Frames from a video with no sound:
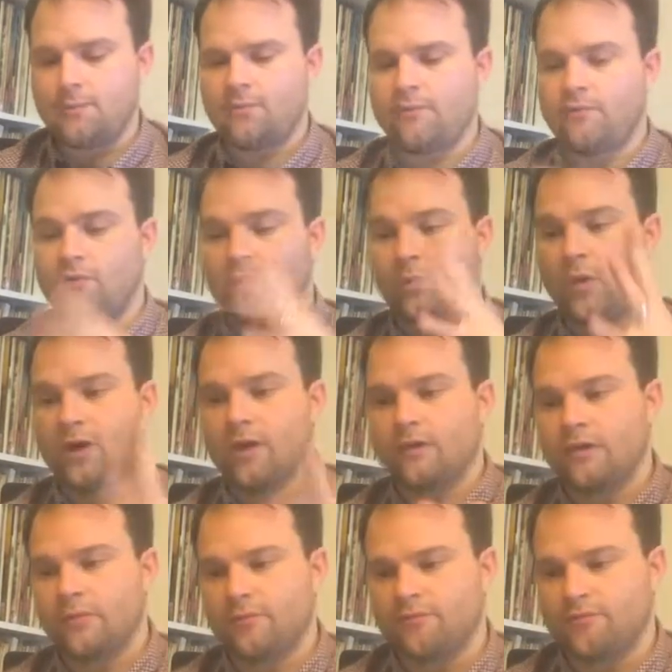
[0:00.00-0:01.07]
Before I went, I
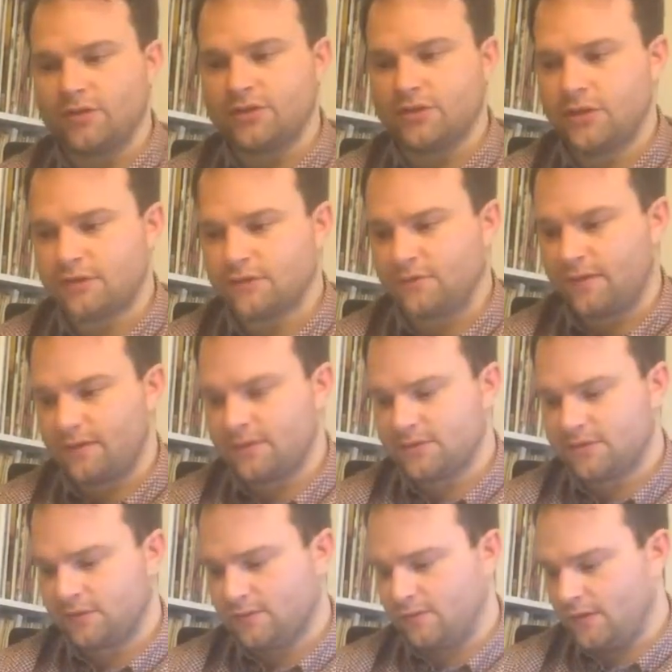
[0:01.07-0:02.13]
did a bit of research. I found
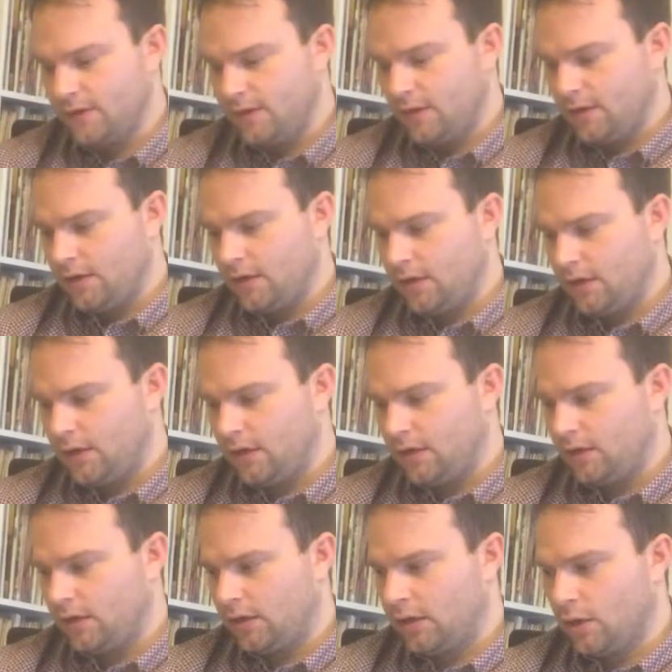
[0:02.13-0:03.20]
myself
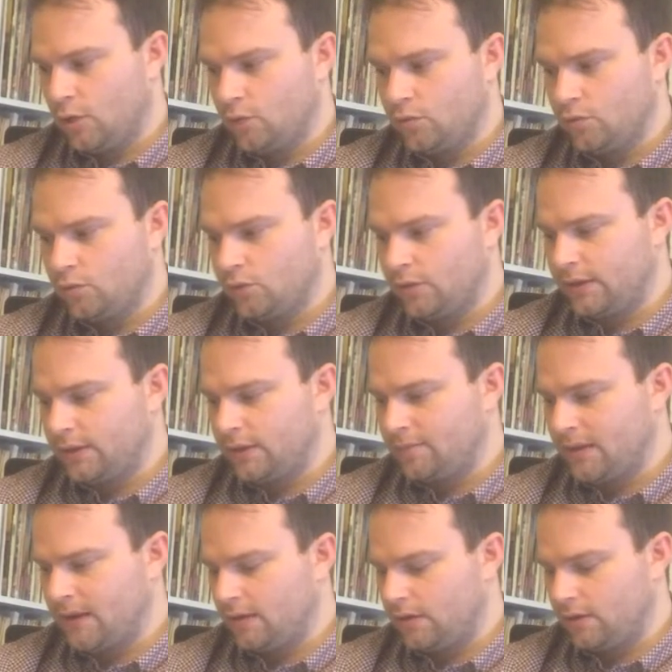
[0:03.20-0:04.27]
a local
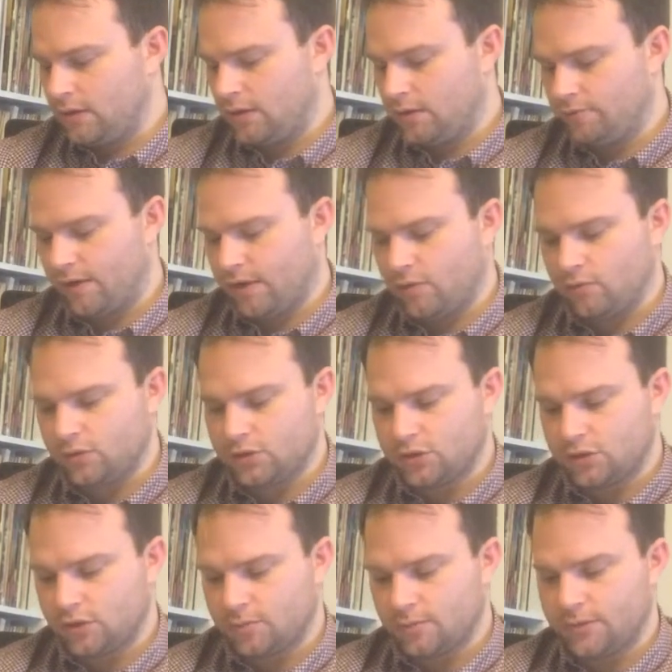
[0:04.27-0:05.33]
independent little record
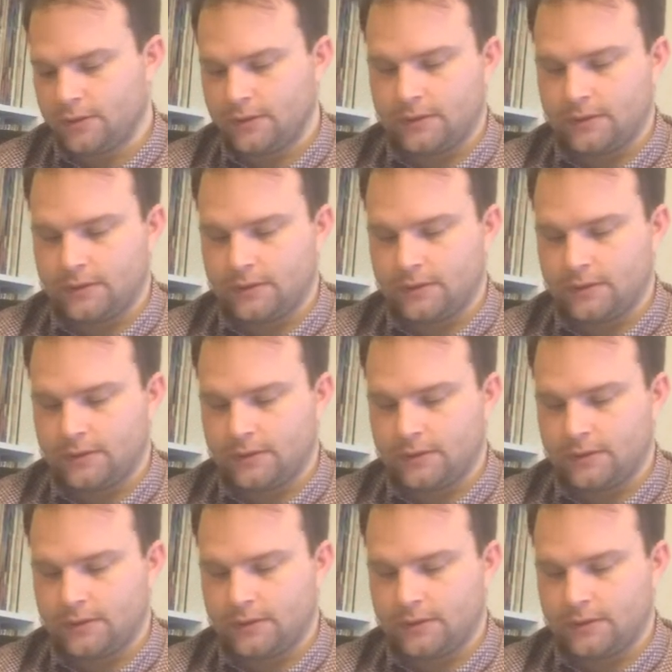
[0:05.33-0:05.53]
shop.